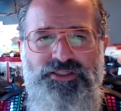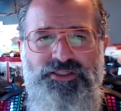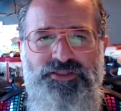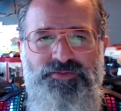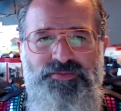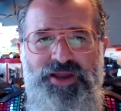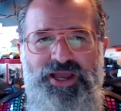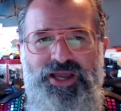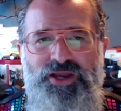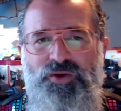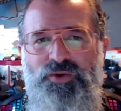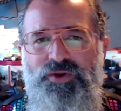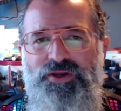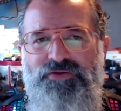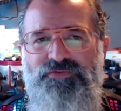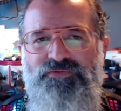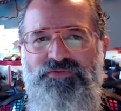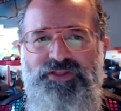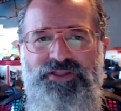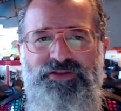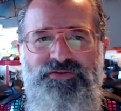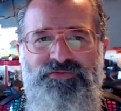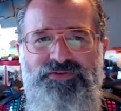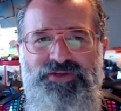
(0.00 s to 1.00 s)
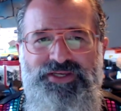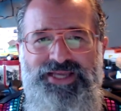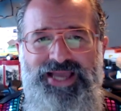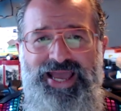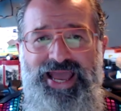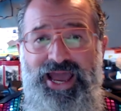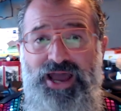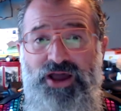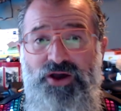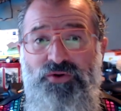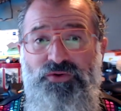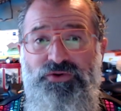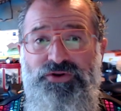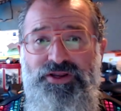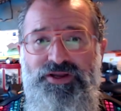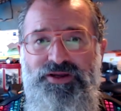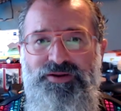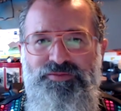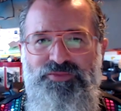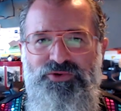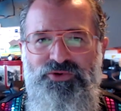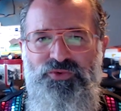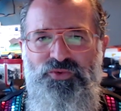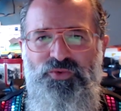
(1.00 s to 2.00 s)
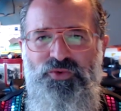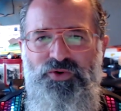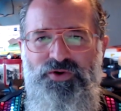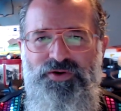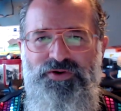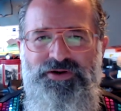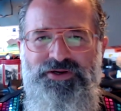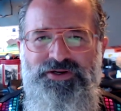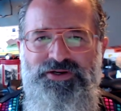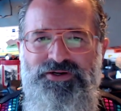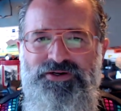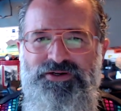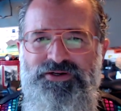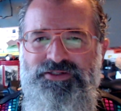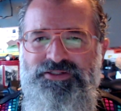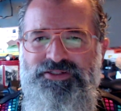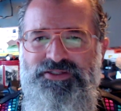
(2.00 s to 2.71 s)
It's my way of living out Humble Warrior.